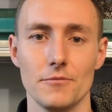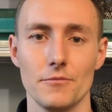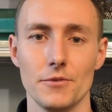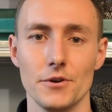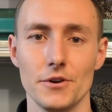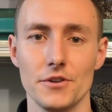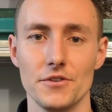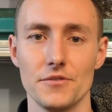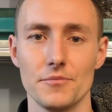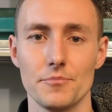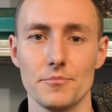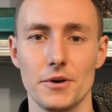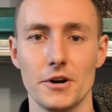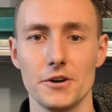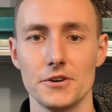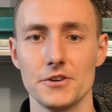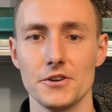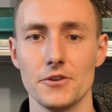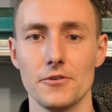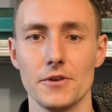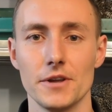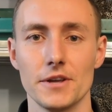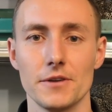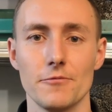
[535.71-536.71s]
with
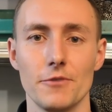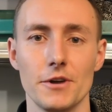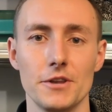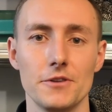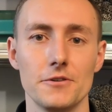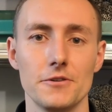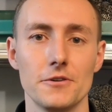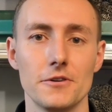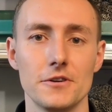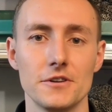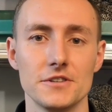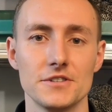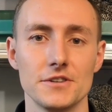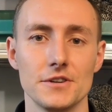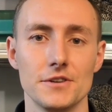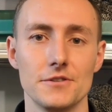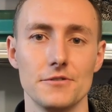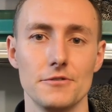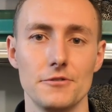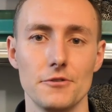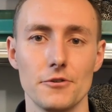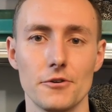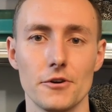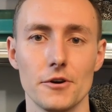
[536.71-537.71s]
partnering vendors
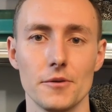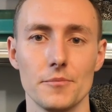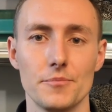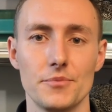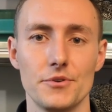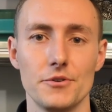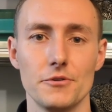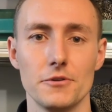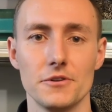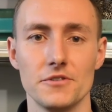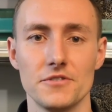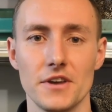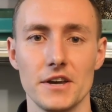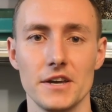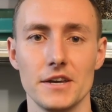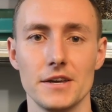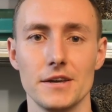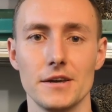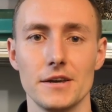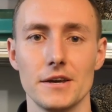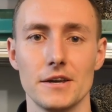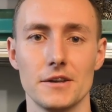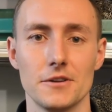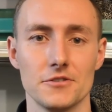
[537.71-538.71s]
in Europe,
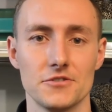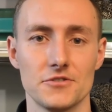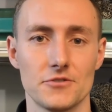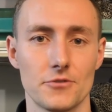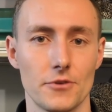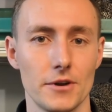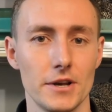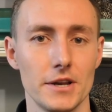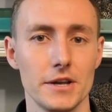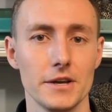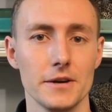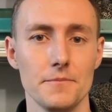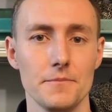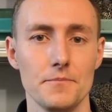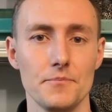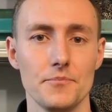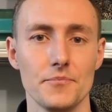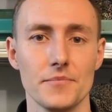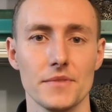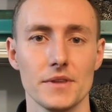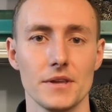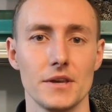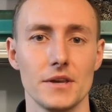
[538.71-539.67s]
USA and Australia,